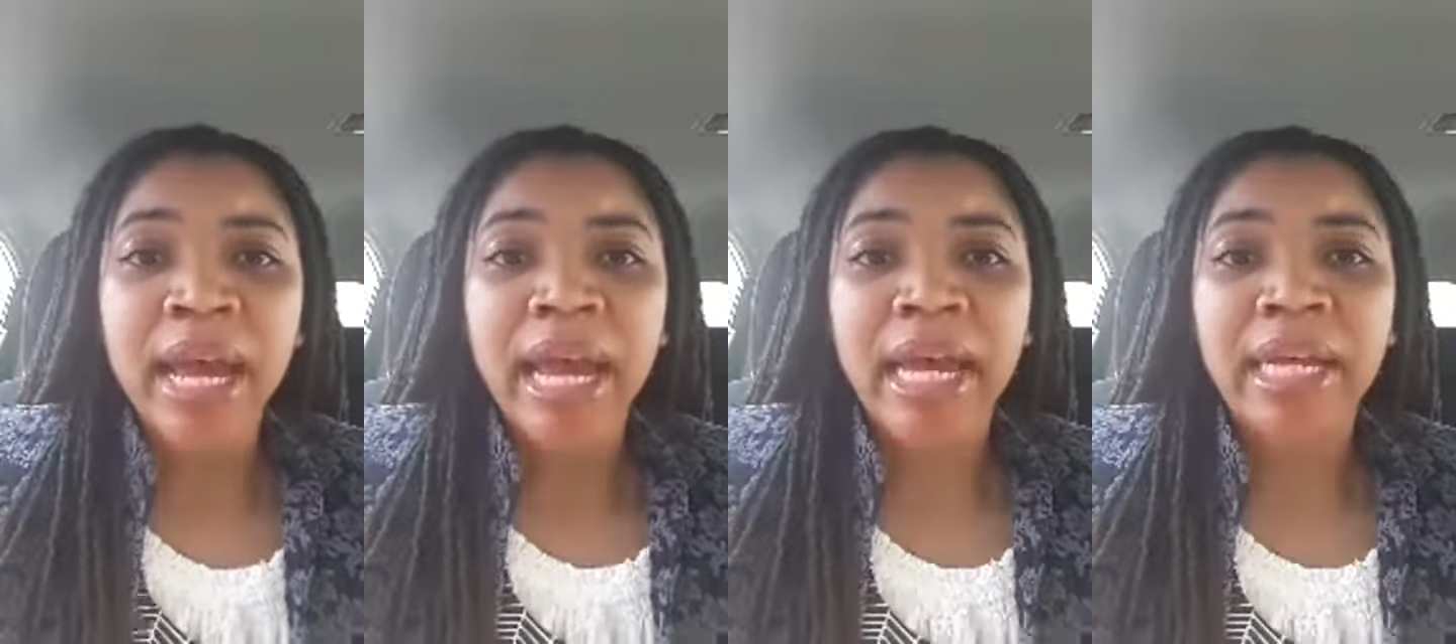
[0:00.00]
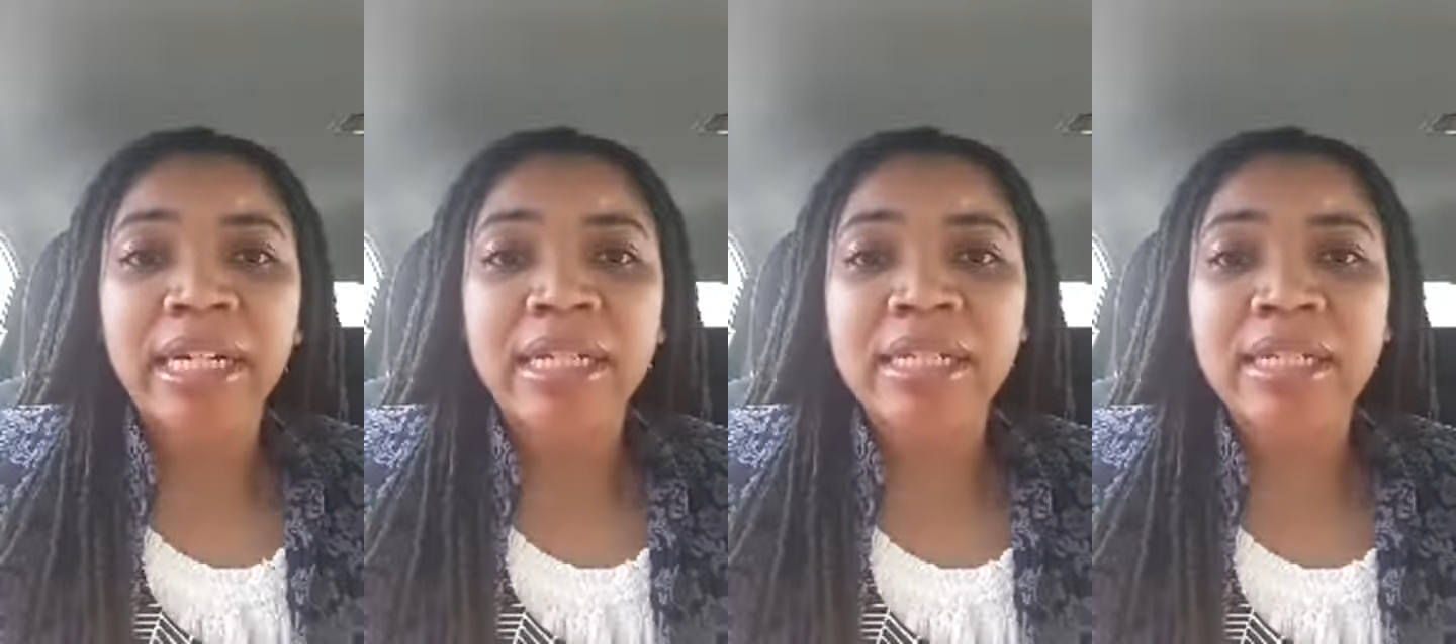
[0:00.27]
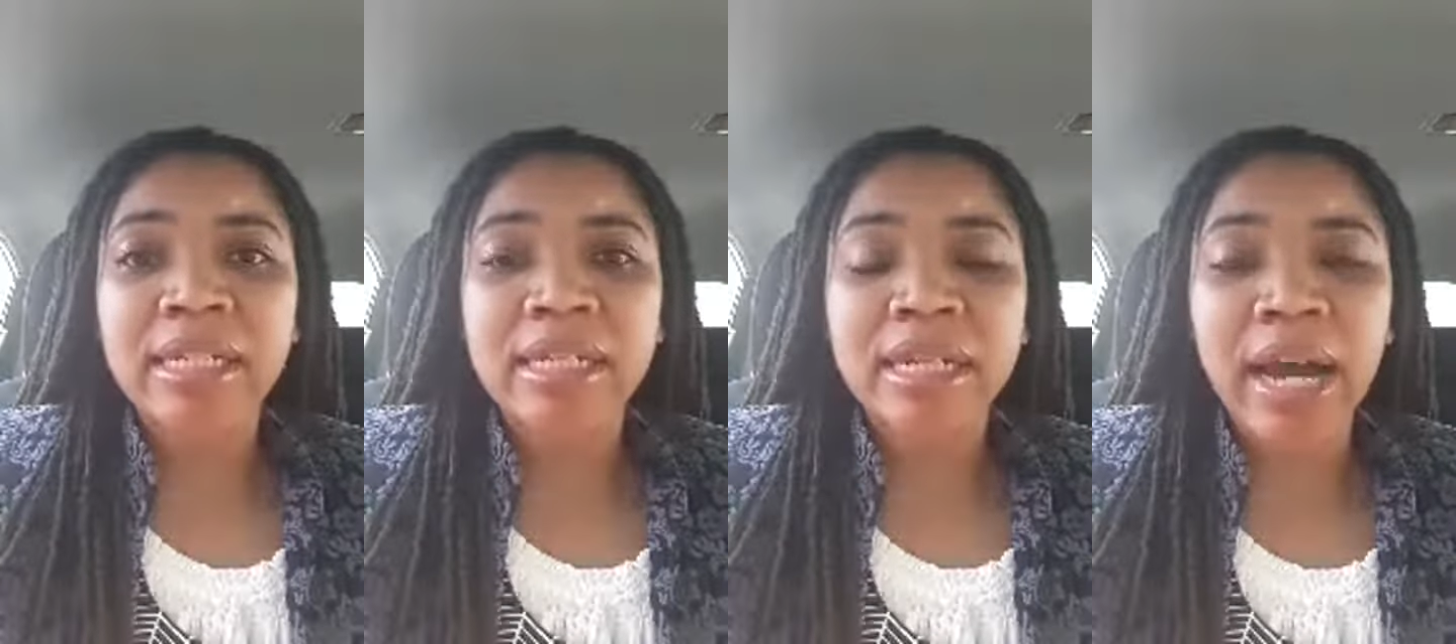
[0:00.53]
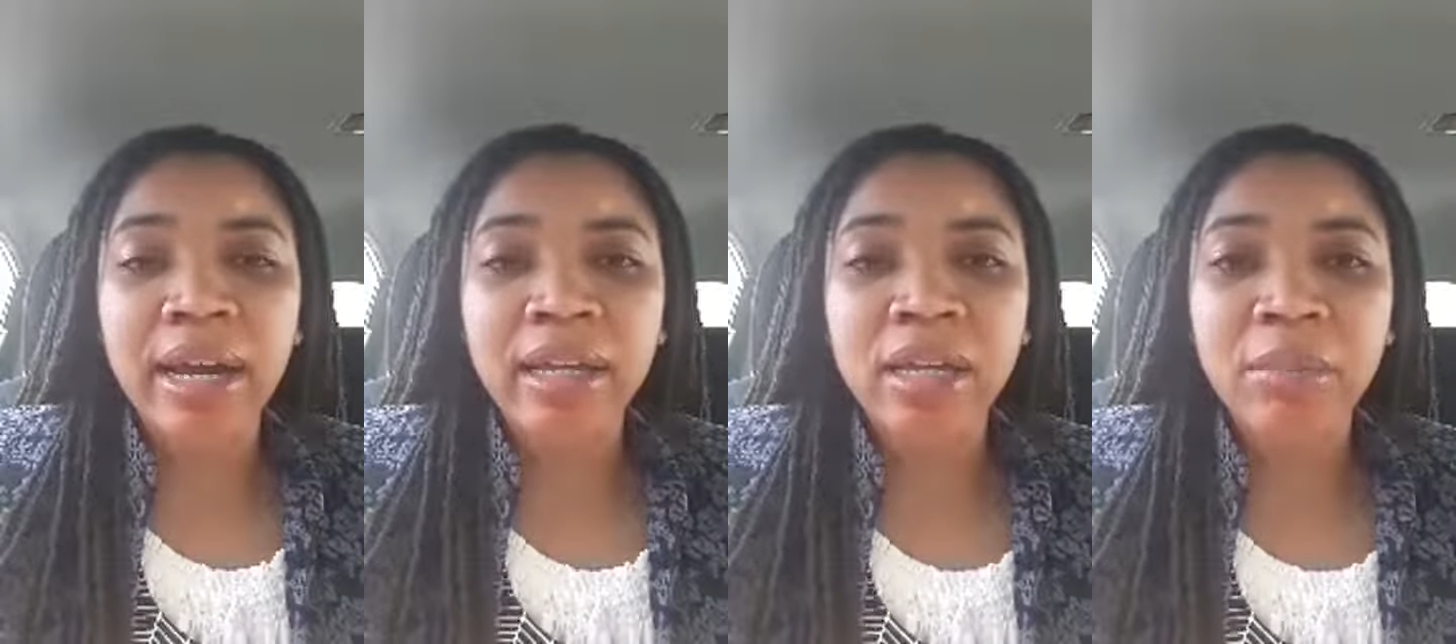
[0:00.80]
And it is the
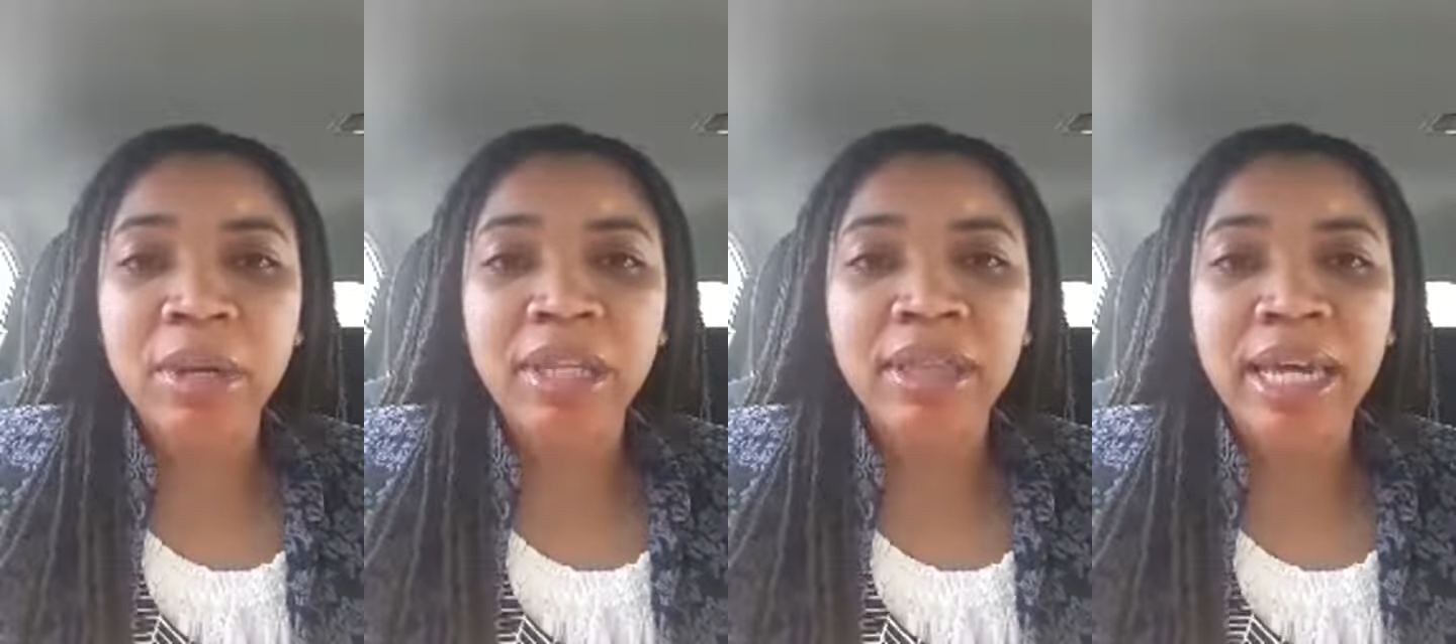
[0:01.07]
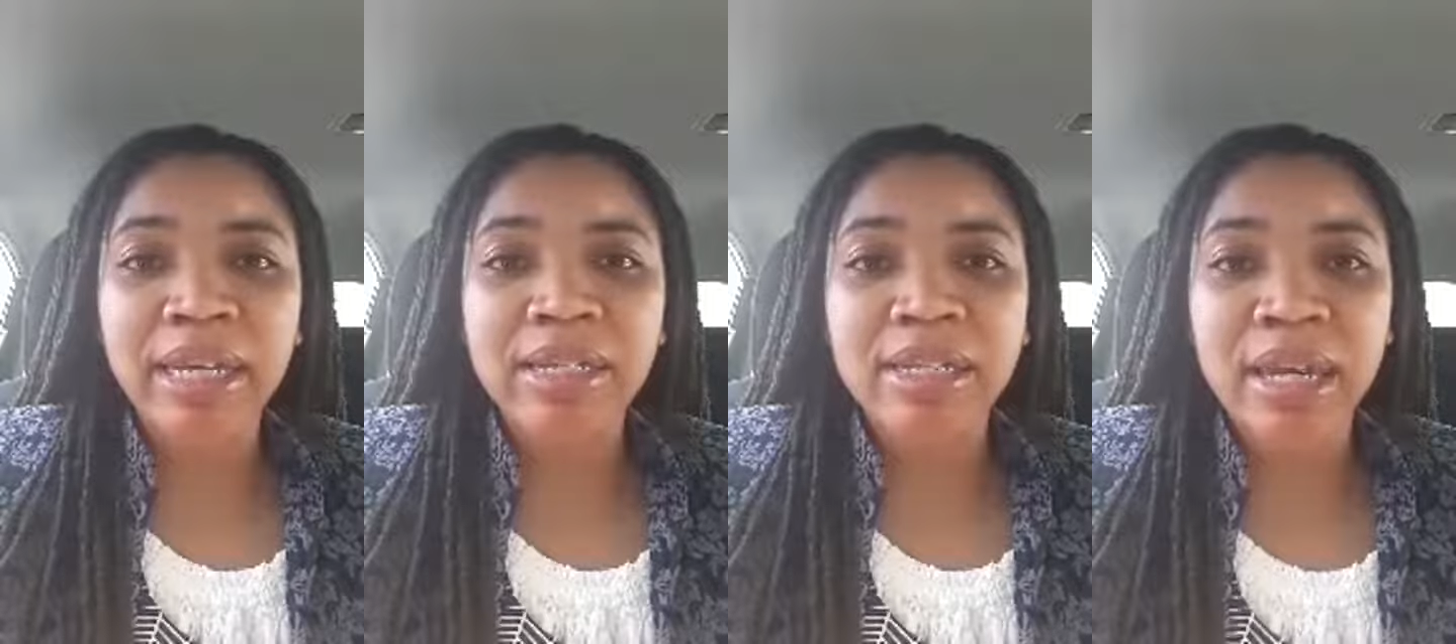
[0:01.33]
document that